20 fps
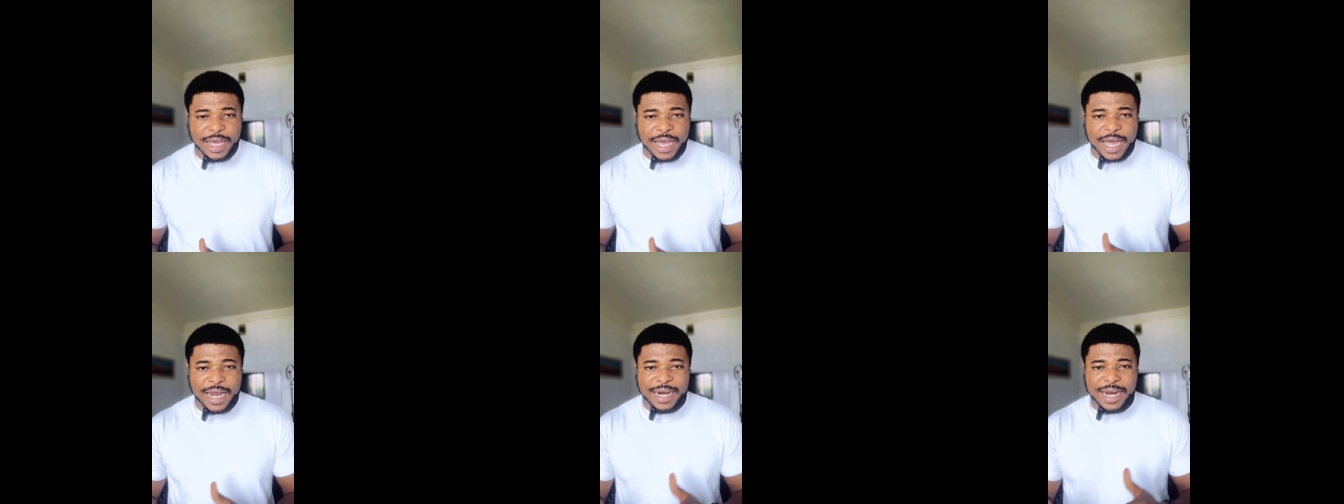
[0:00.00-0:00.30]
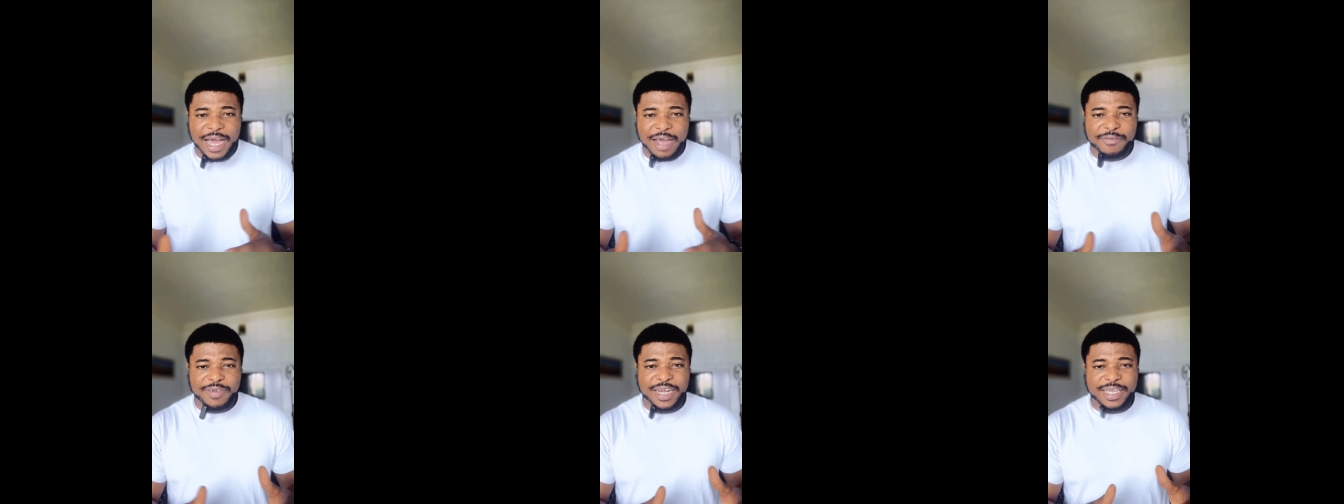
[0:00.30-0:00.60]
and
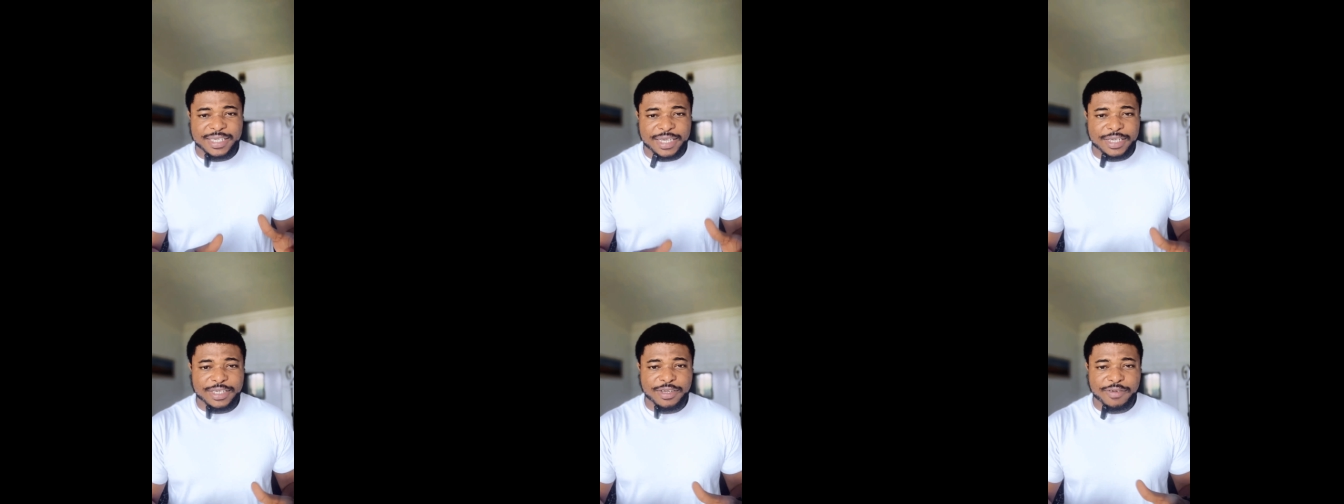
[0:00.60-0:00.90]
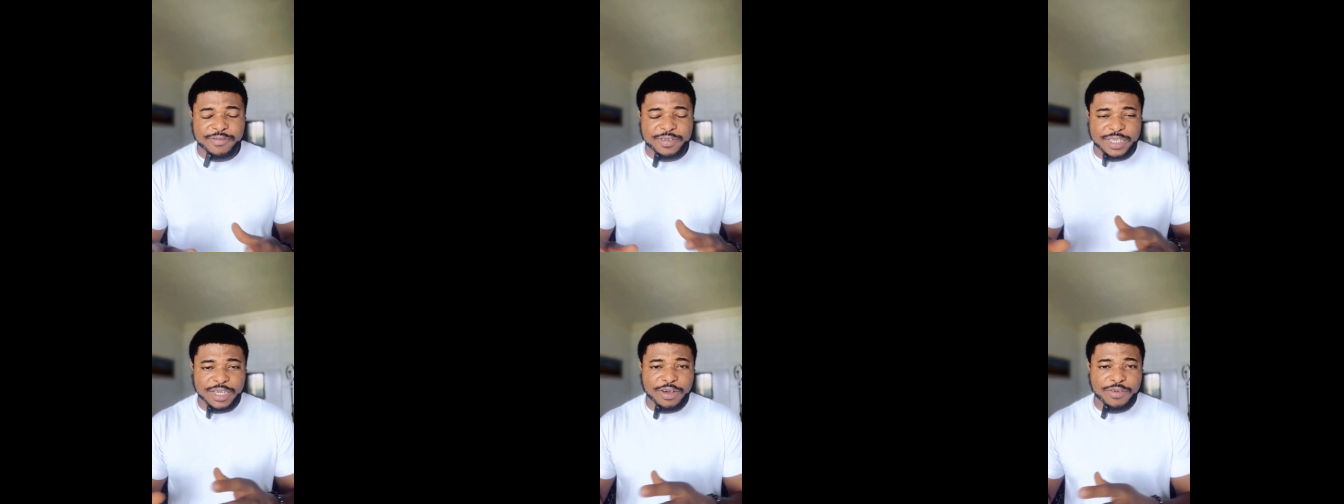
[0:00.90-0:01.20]
having a sense
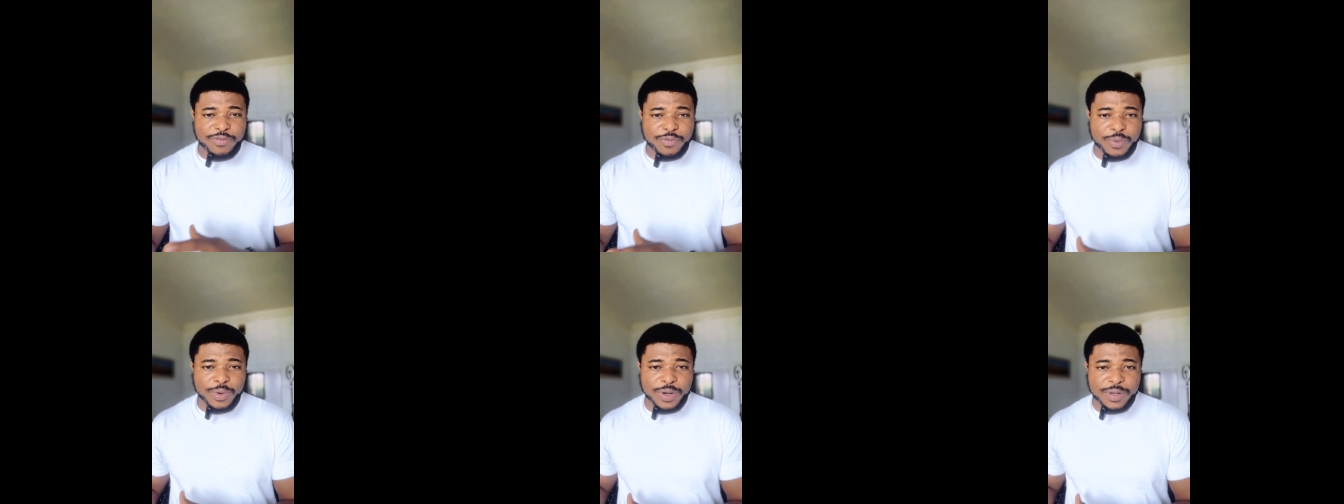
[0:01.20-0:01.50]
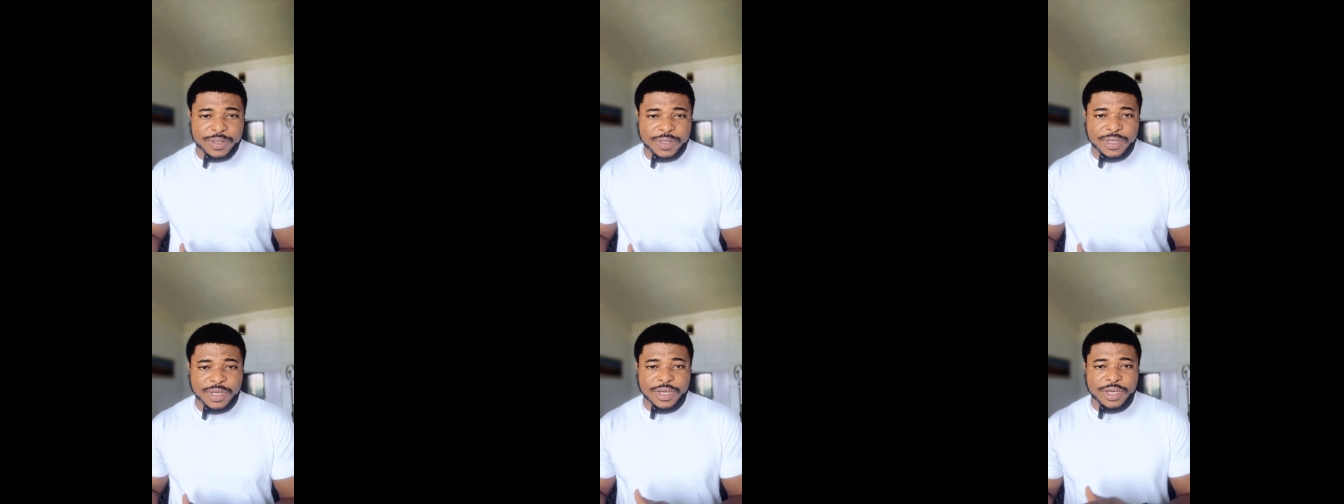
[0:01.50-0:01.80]
of
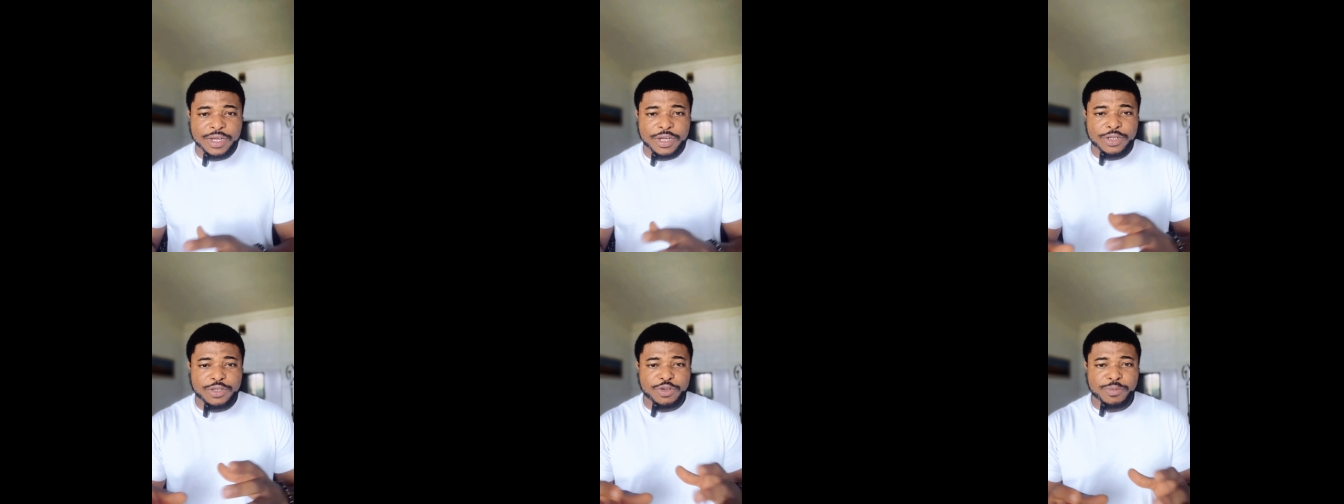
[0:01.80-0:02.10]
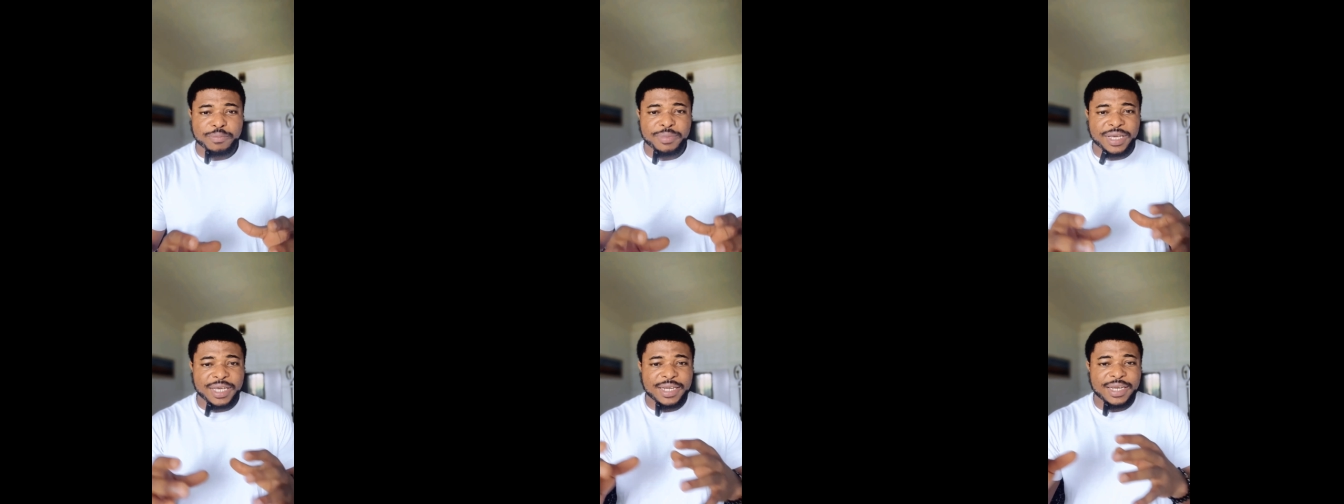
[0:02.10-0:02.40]
self-worth to
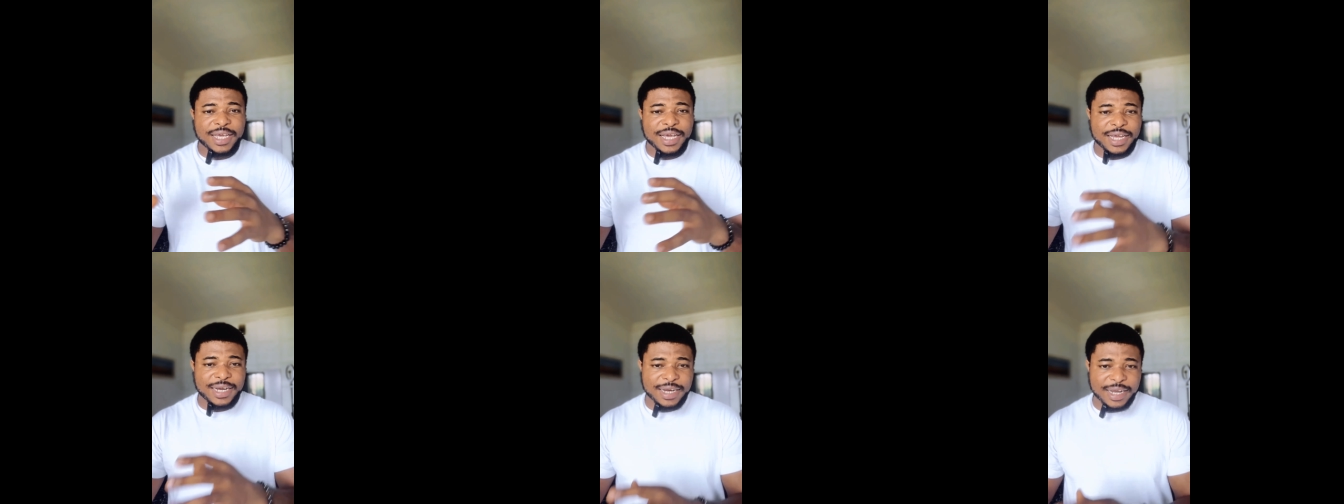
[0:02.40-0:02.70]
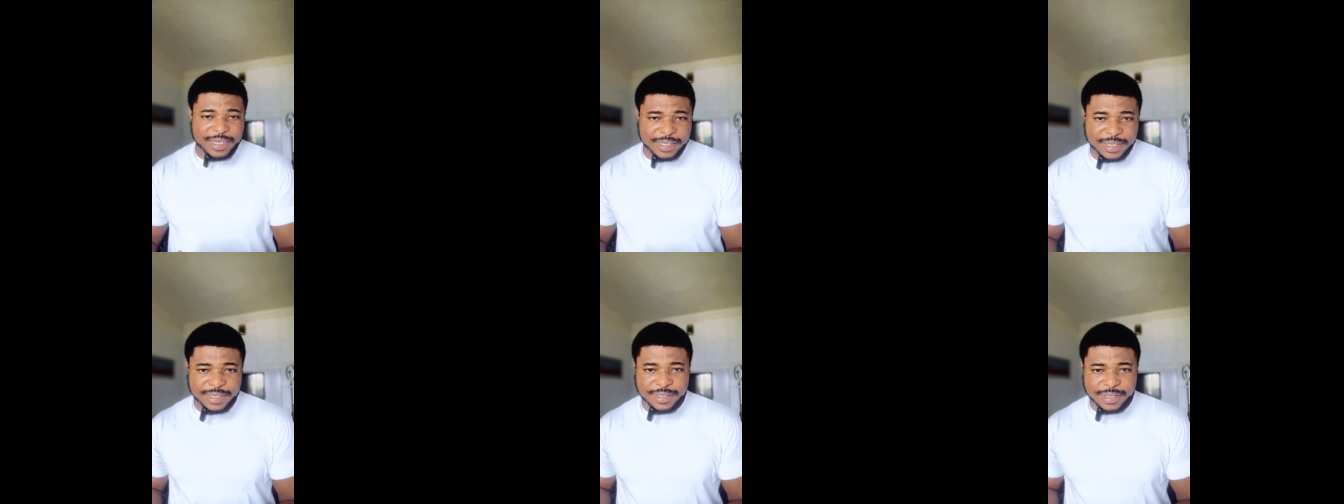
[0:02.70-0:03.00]
being a
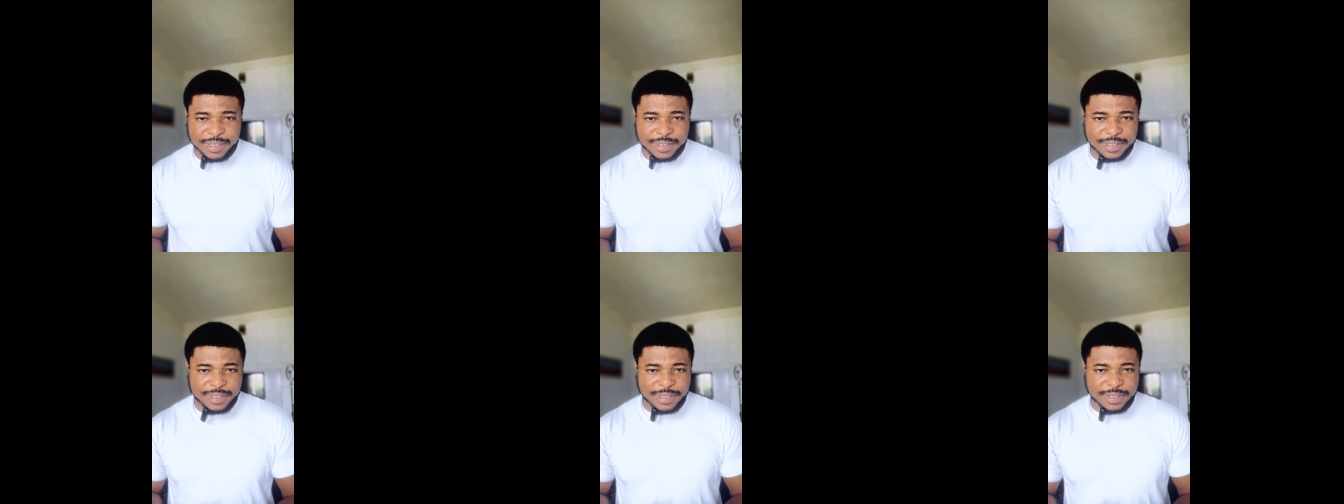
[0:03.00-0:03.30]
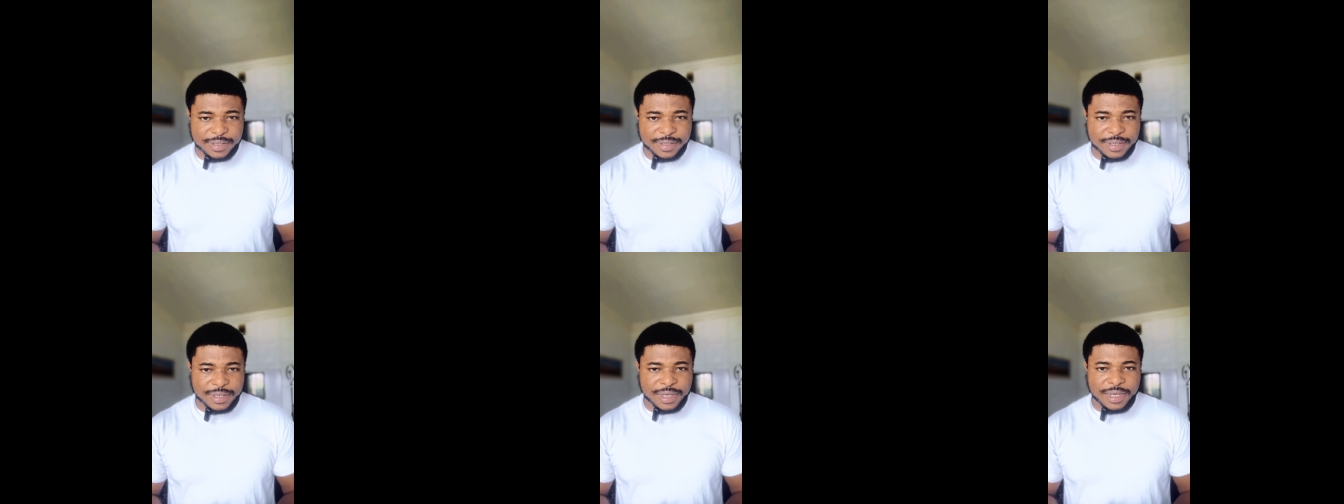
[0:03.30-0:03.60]
narcissist.